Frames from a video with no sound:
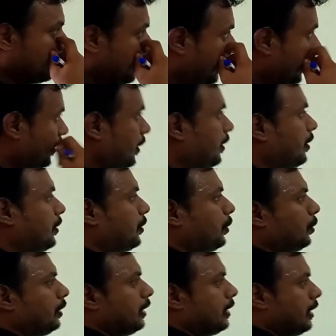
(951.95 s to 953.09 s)
right? So
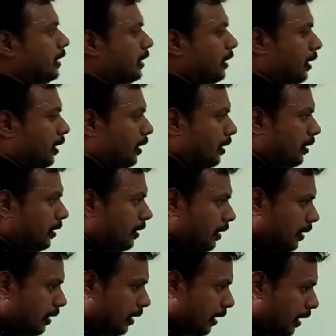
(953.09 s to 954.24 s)
this is the
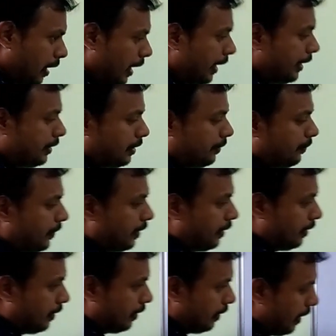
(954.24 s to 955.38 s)
height
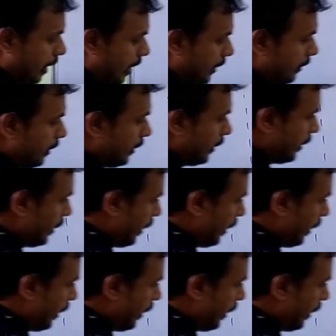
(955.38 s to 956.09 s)
and this is